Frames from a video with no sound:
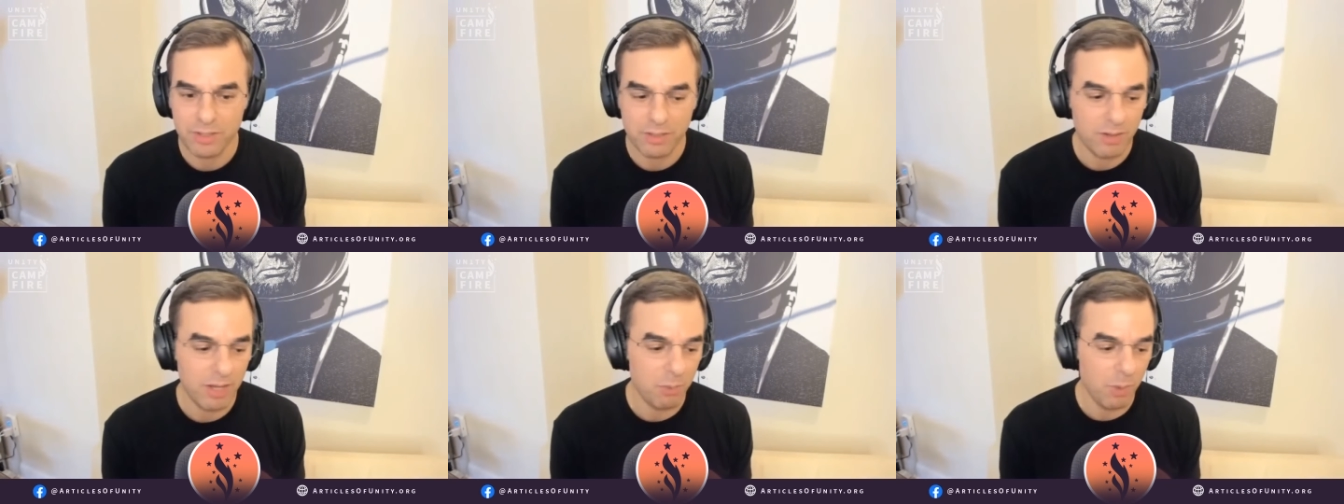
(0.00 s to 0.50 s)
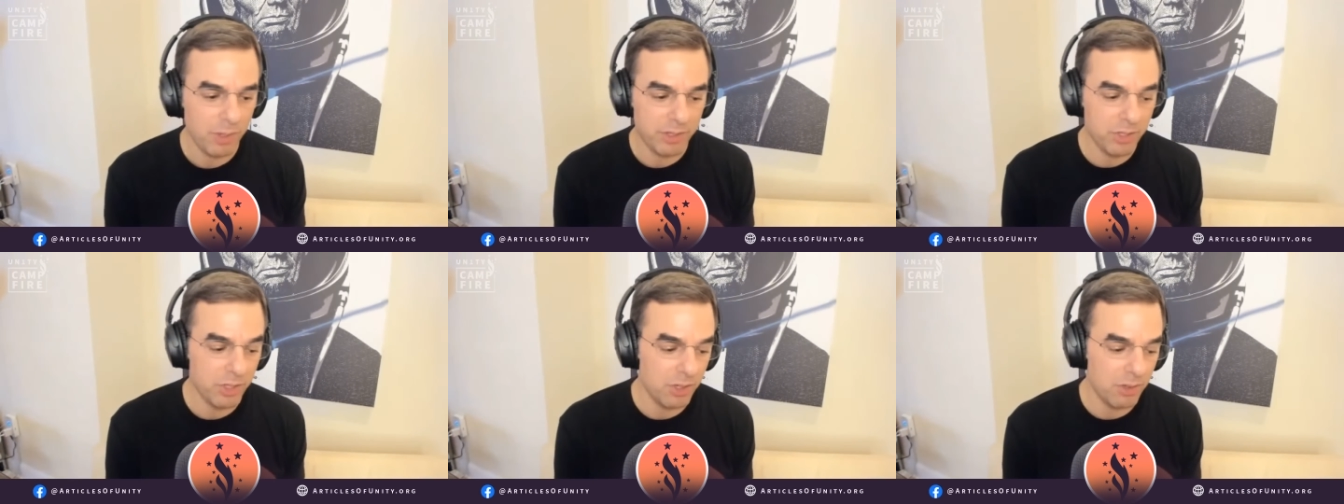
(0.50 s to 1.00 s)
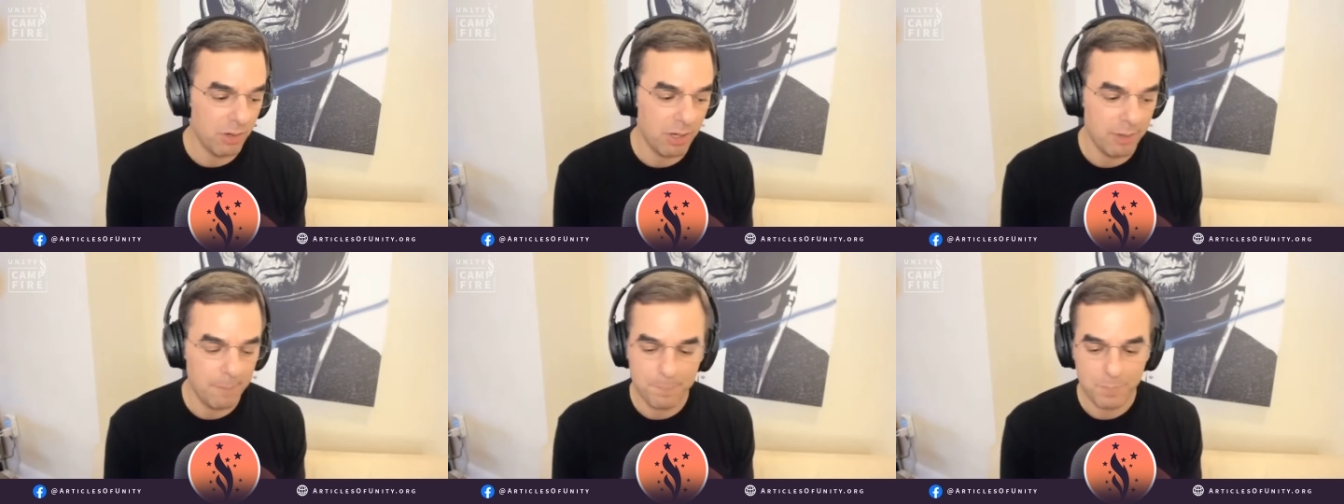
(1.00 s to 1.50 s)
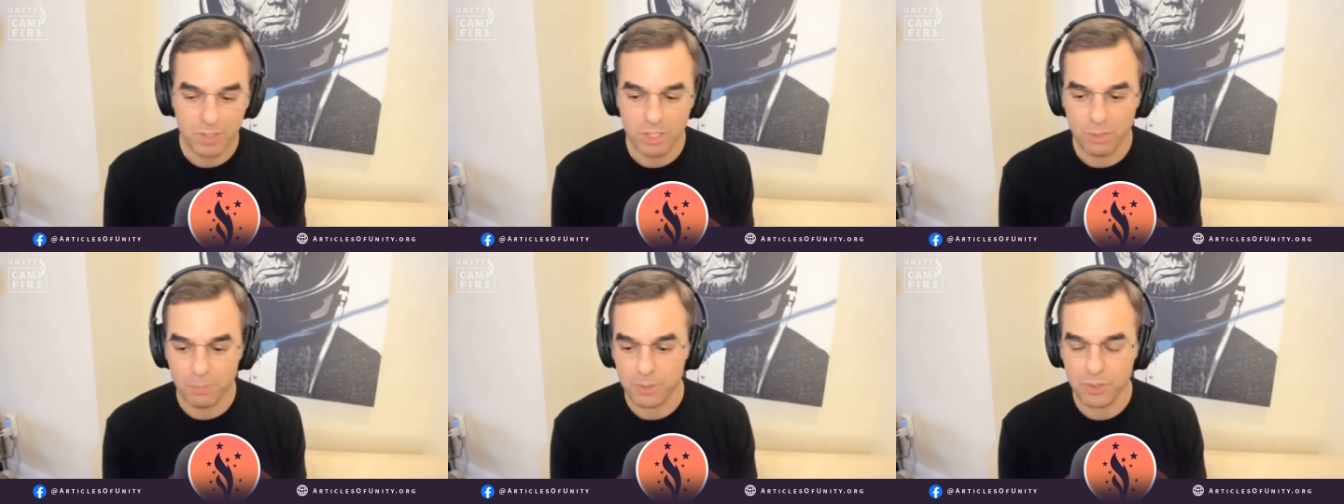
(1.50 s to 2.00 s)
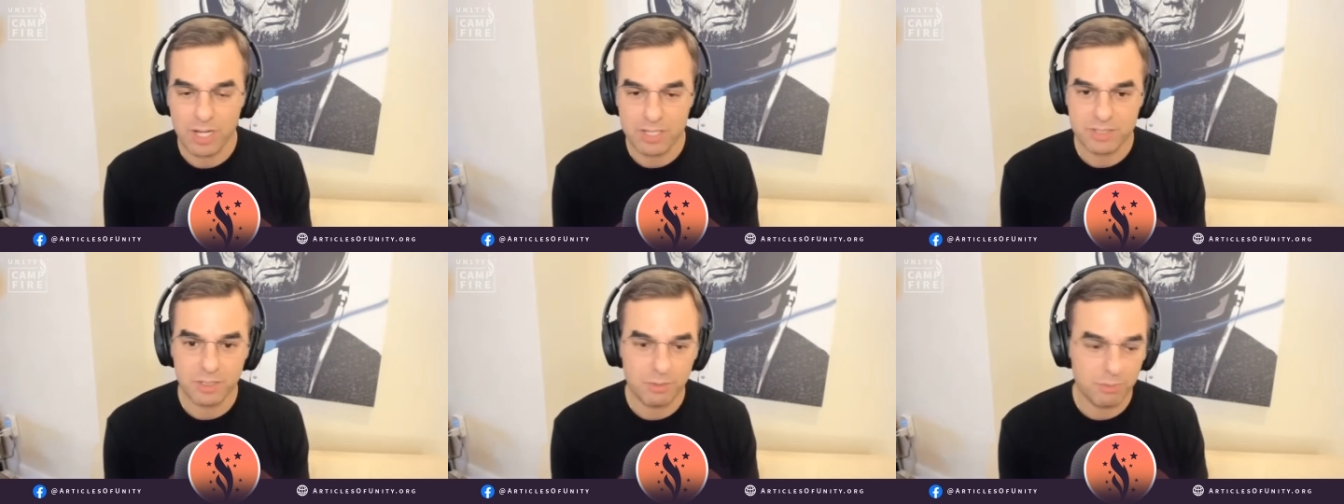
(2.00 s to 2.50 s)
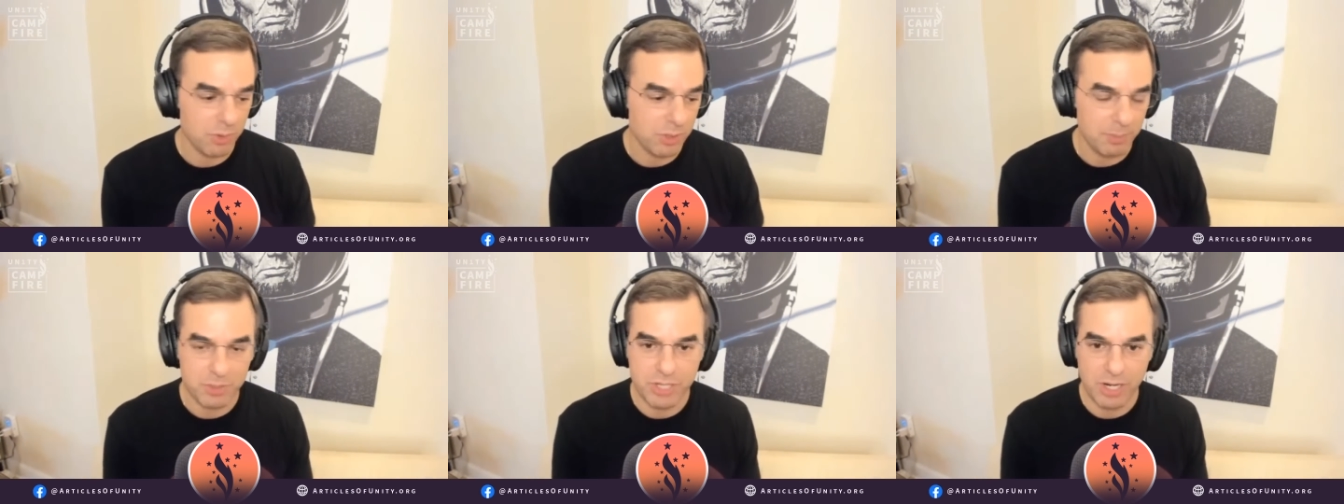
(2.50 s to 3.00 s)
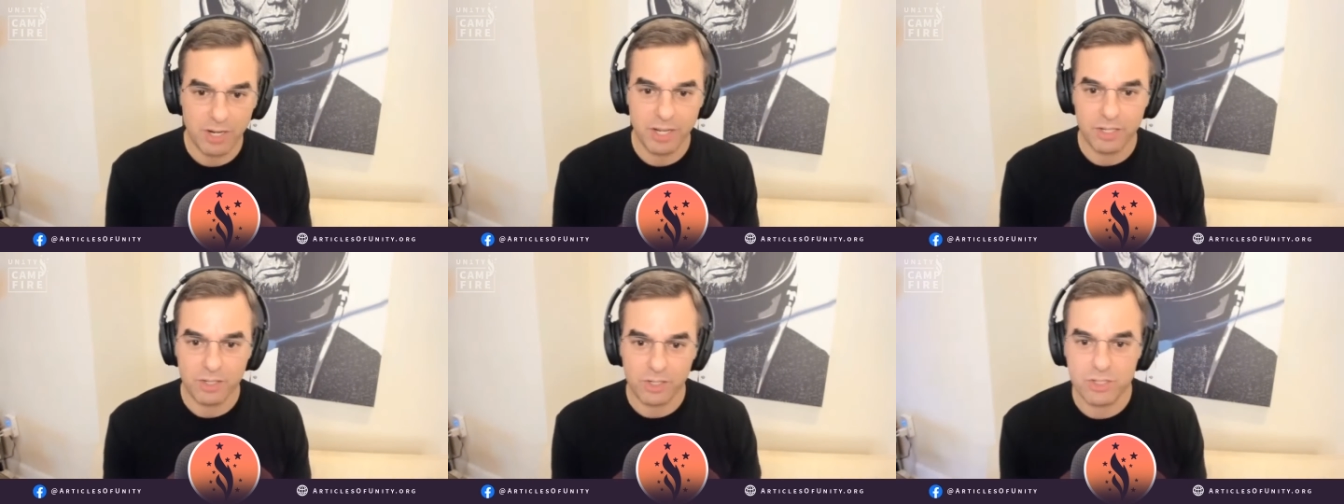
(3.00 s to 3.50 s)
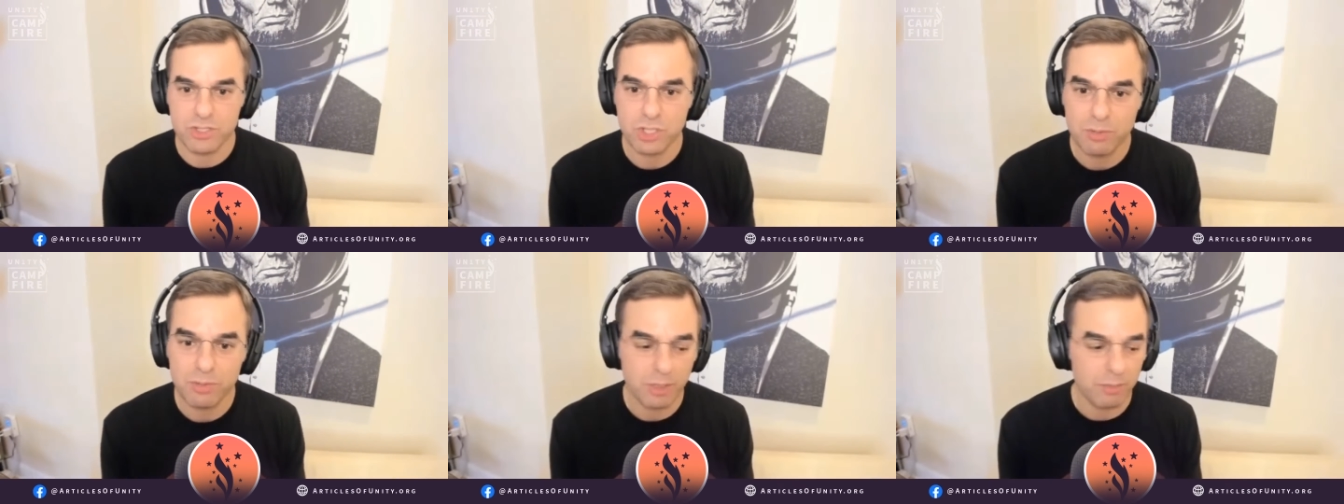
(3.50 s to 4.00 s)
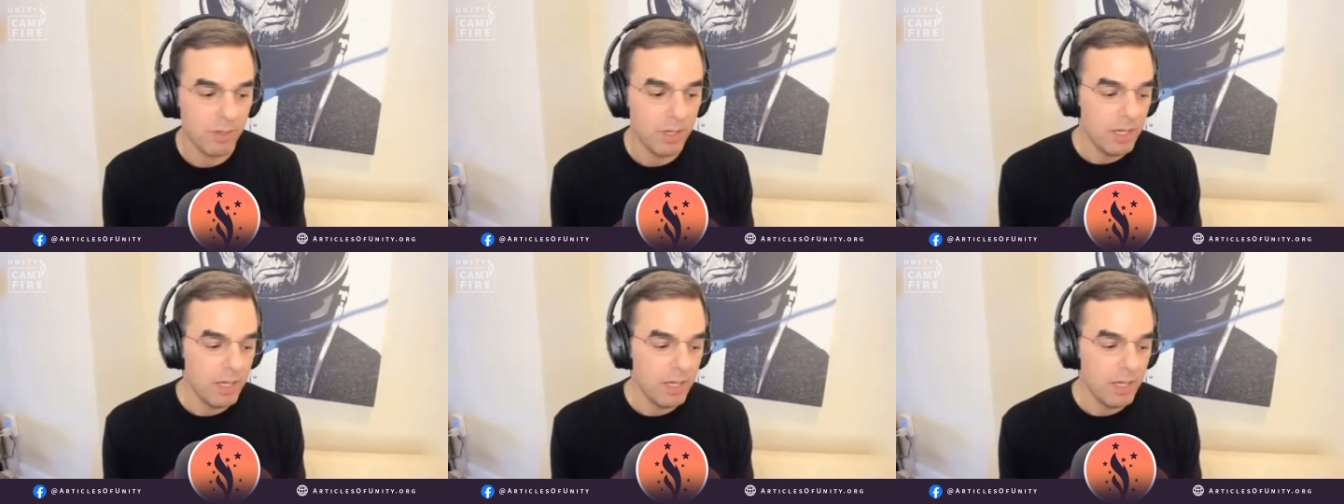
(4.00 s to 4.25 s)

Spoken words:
And whether you're progressive or libertarian or conservative,